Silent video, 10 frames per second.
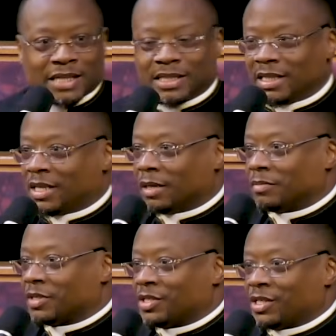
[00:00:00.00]
as he
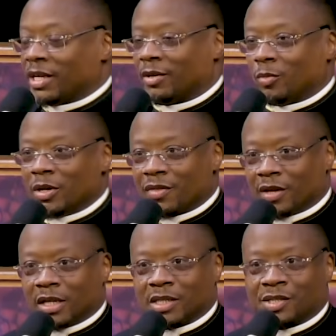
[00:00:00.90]
comes to share
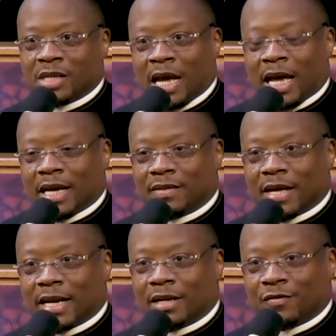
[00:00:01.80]
with us in
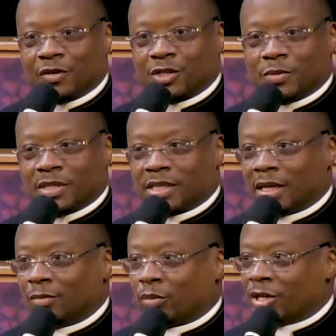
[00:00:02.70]
that anniversary
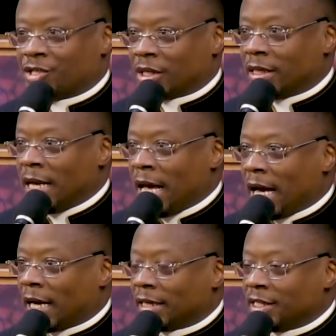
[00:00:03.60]
celebration.
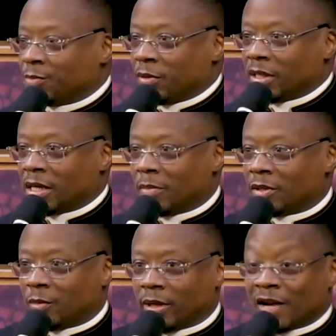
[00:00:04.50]
He's been
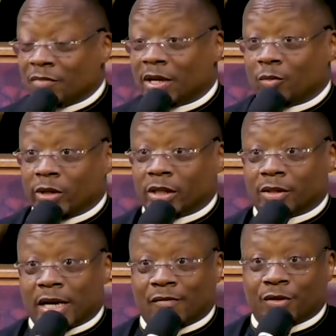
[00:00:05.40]
coming to Wheeler. I've been at
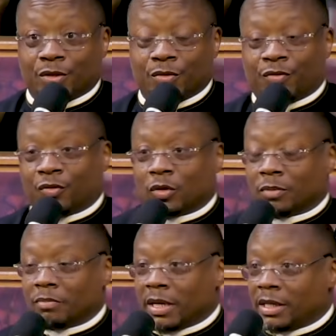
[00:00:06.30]
Wheeler Avenue
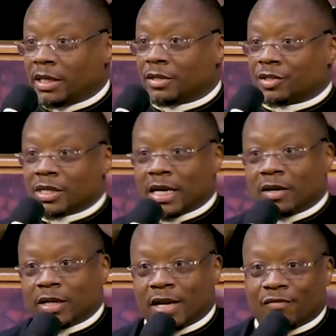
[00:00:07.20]
for many years
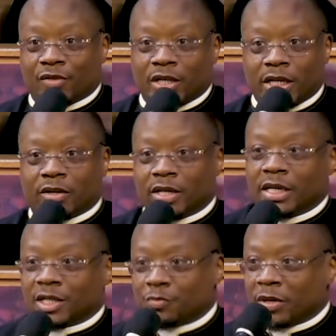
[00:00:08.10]
now, and every year
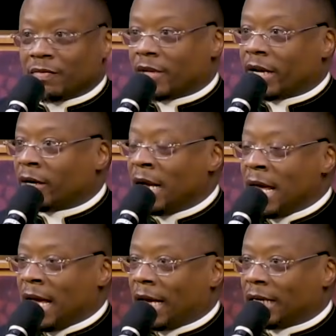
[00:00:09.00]
he has been there,
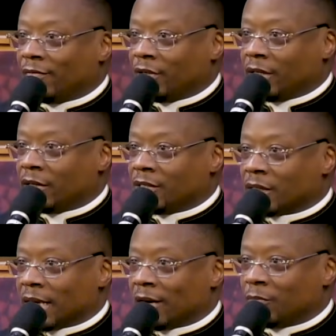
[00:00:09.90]
and every year
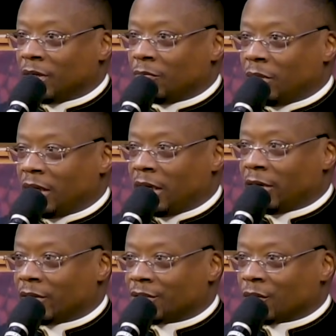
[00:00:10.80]
he's allowed me to be
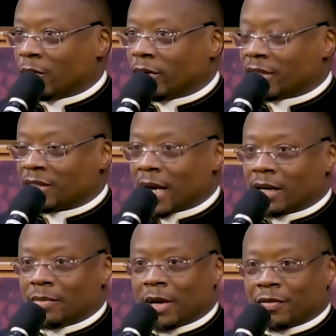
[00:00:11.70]
here, and so we're
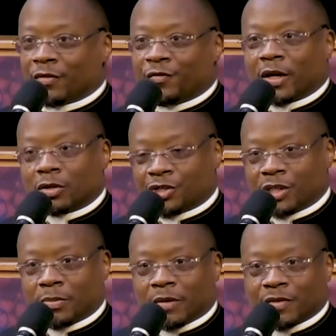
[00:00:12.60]
excited about the
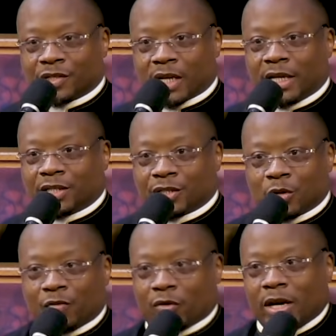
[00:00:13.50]
fellowship of the saints.
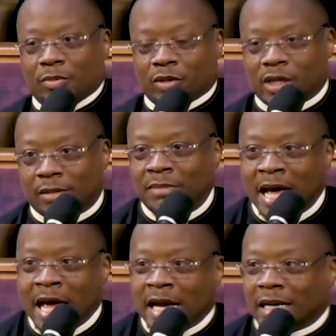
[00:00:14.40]
So if you're able to come
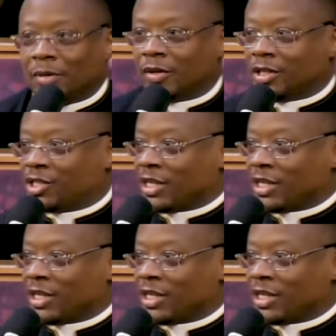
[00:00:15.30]
on